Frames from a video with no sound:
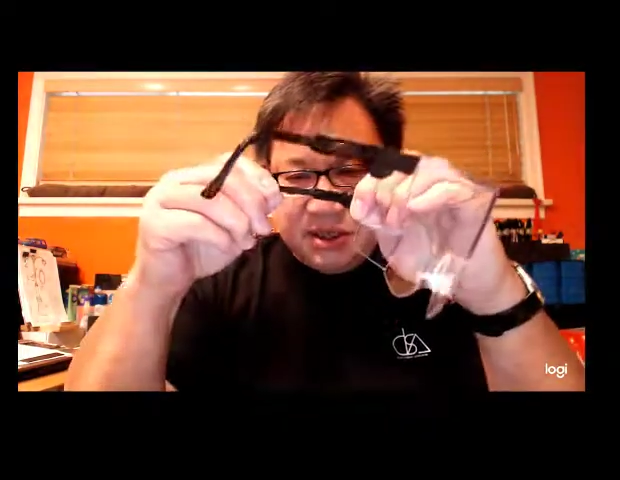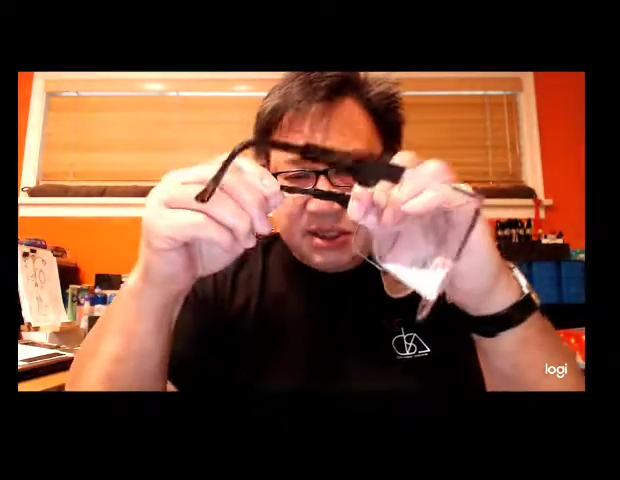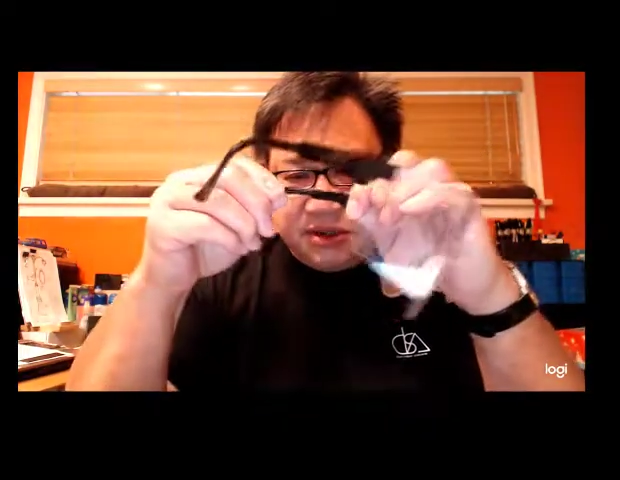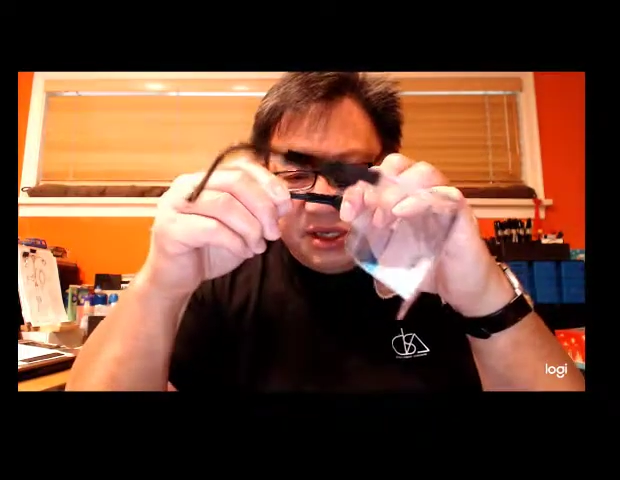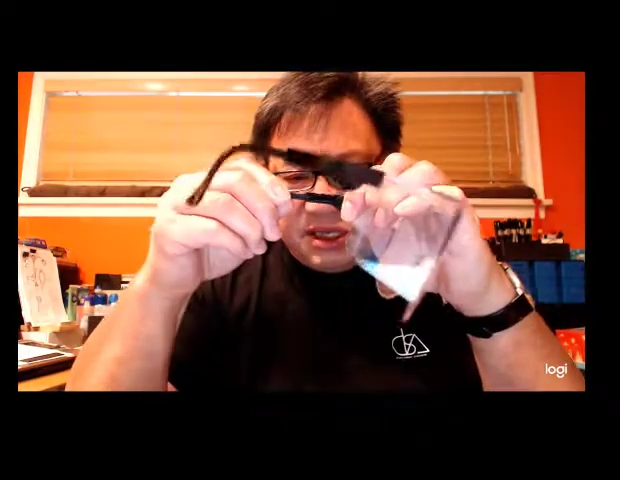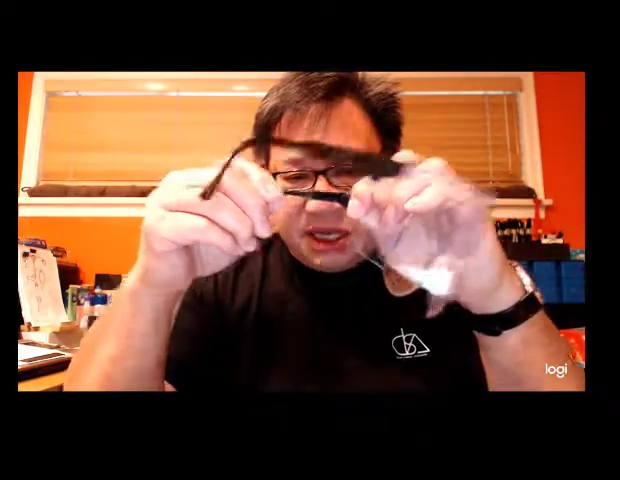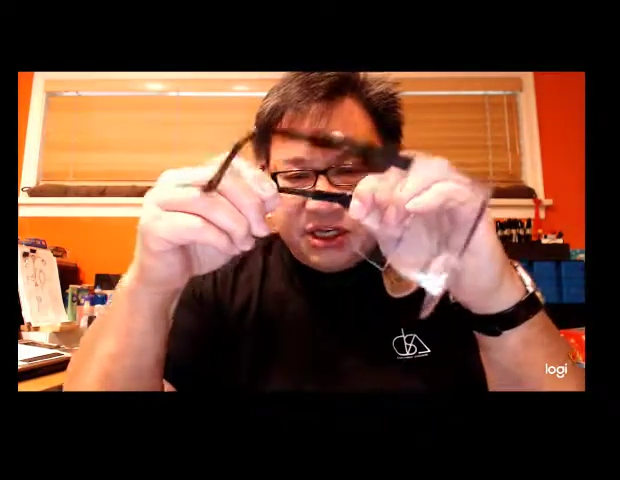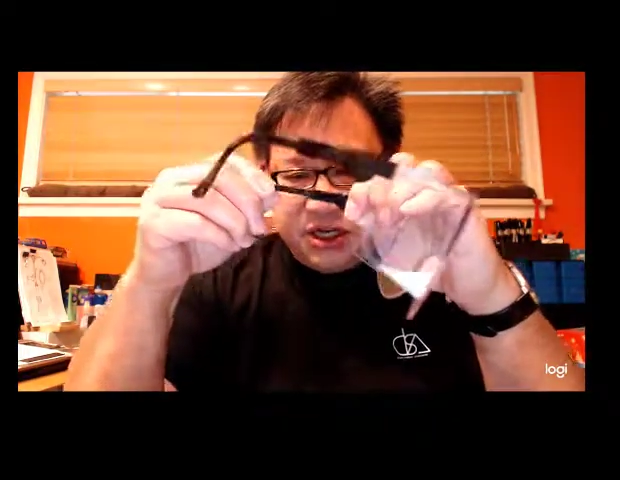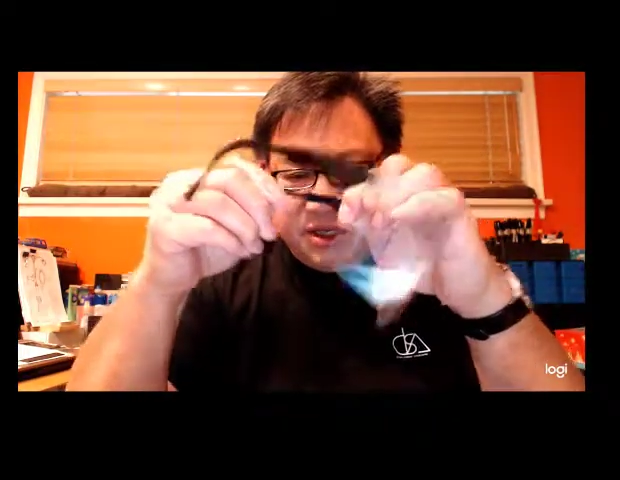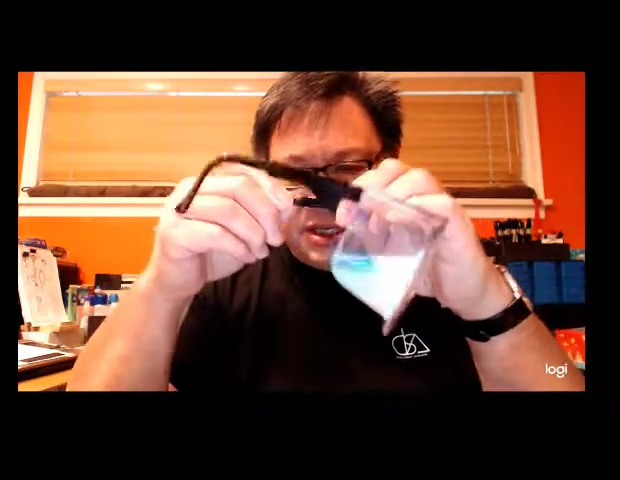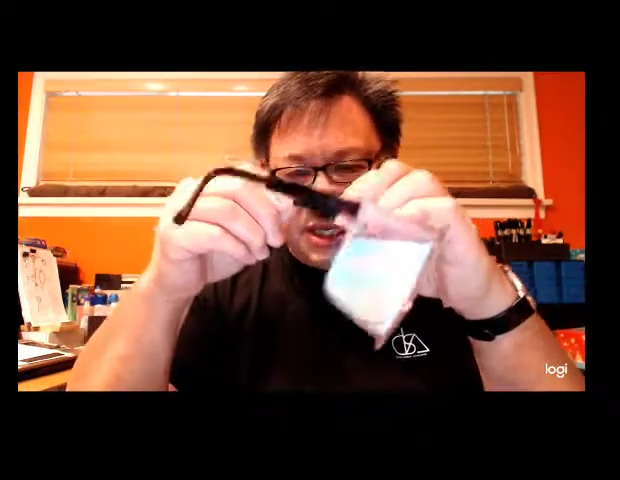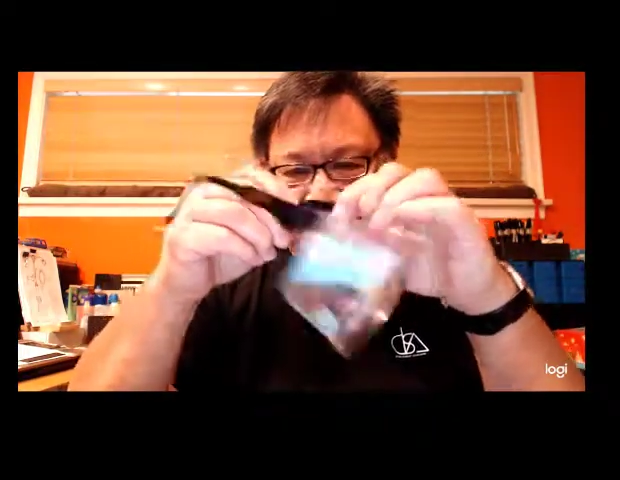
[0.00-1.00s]
So these
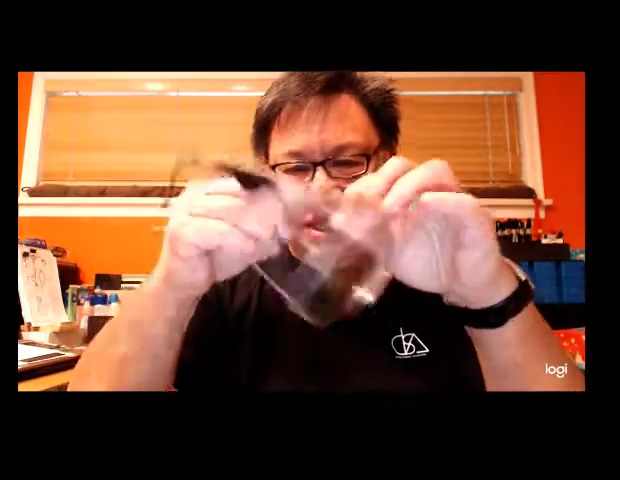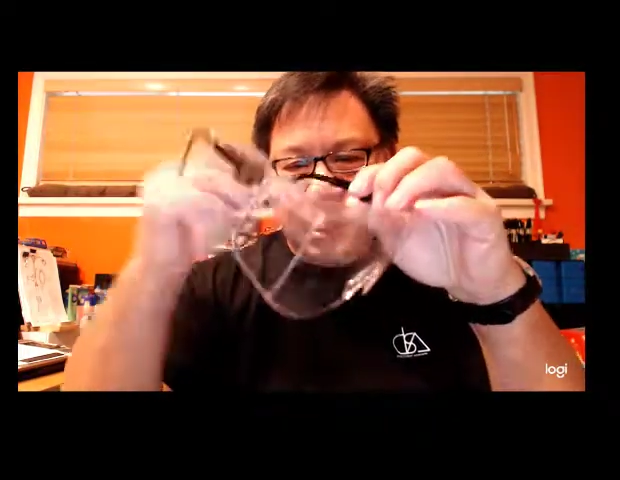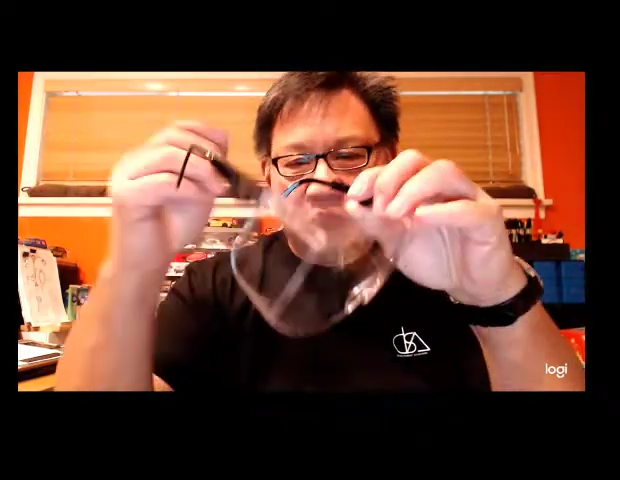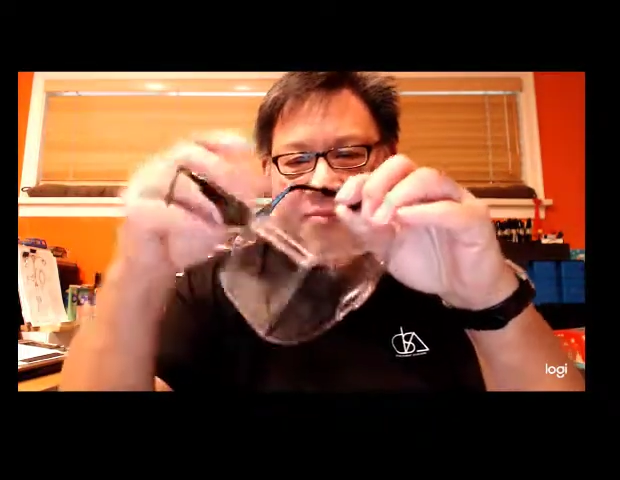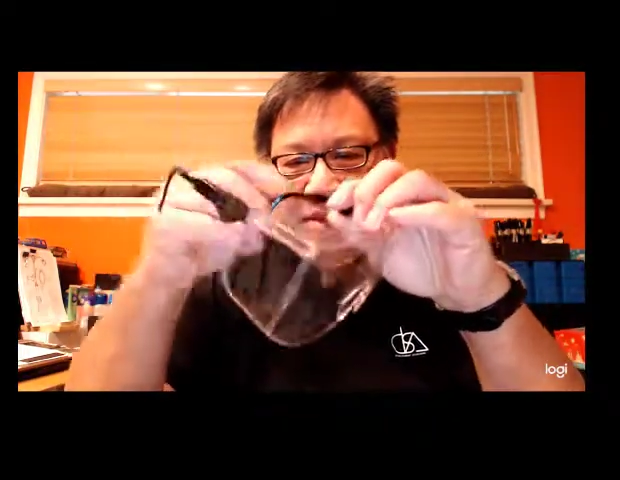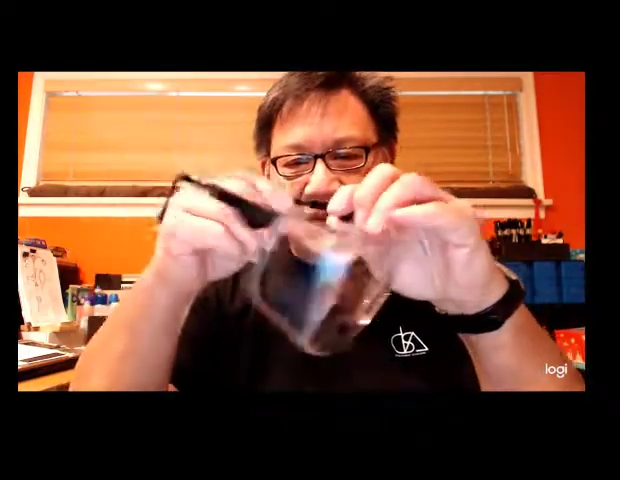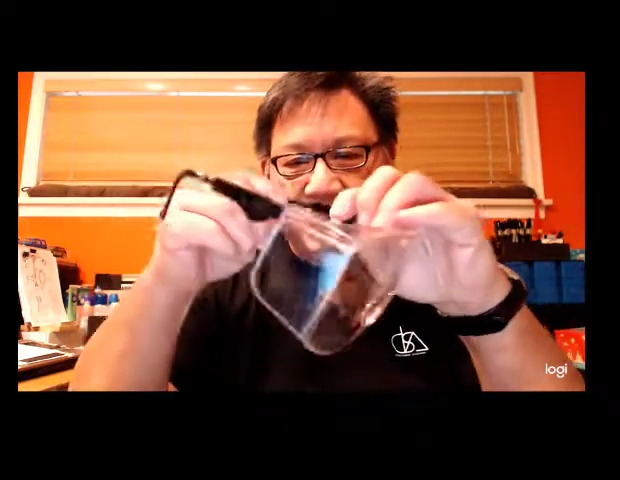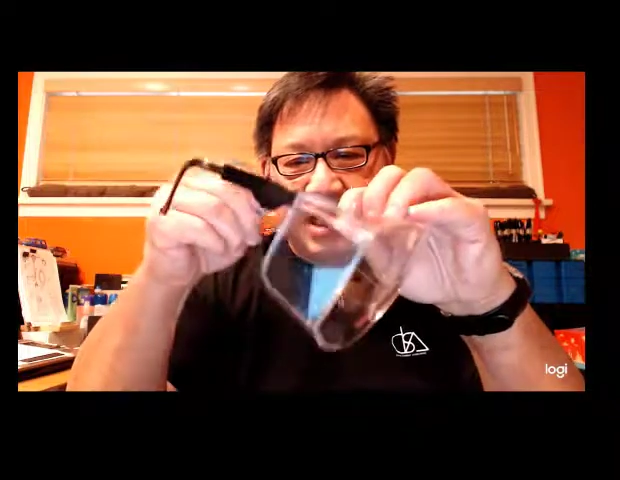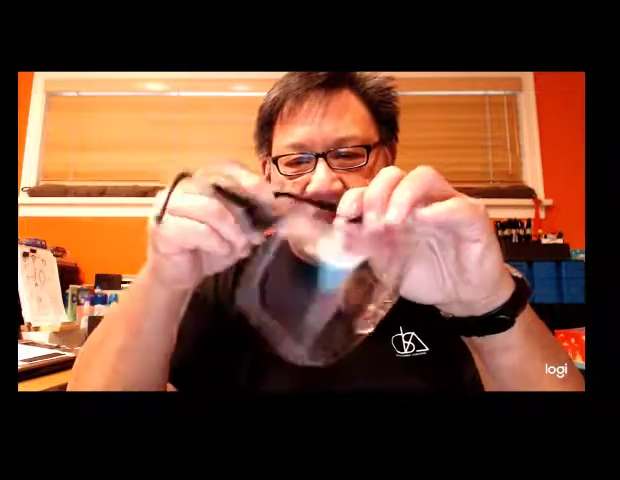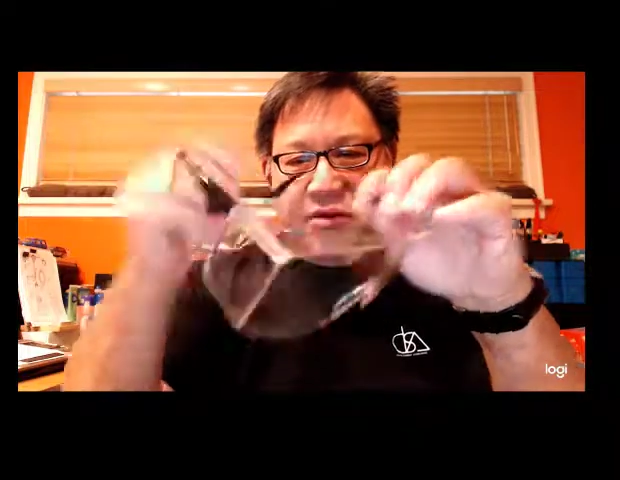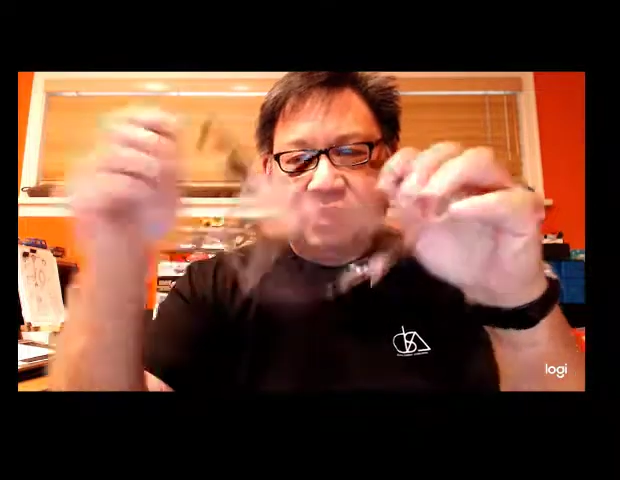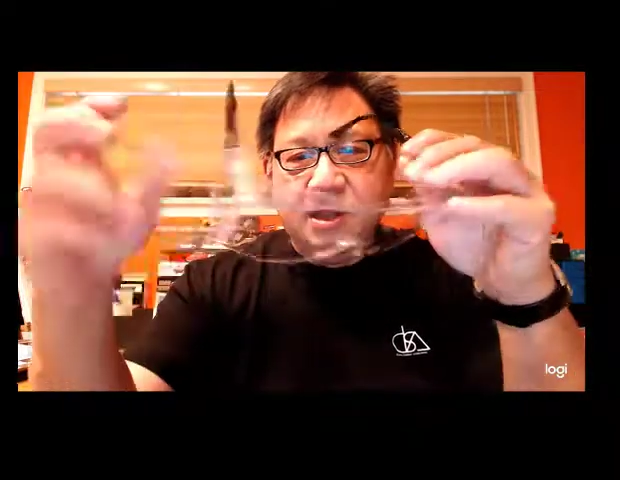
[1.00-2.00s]
actually telescope in and
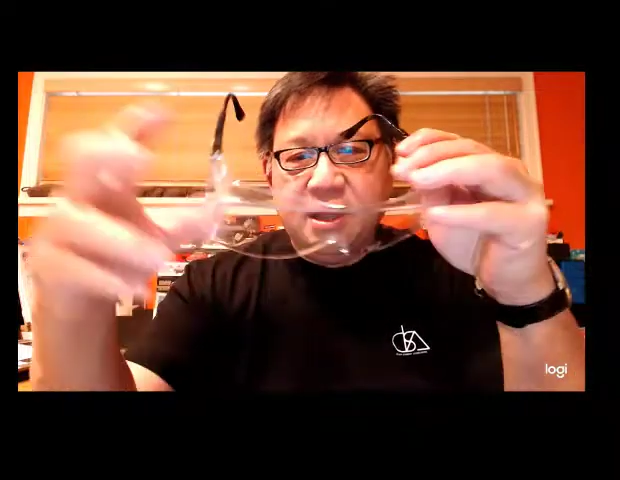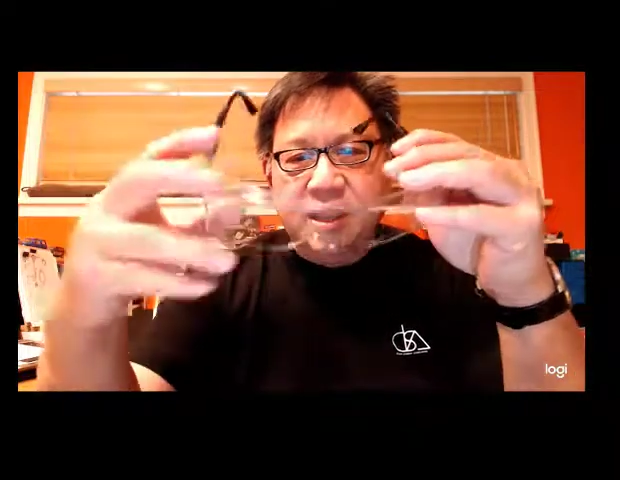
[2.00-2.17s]
out,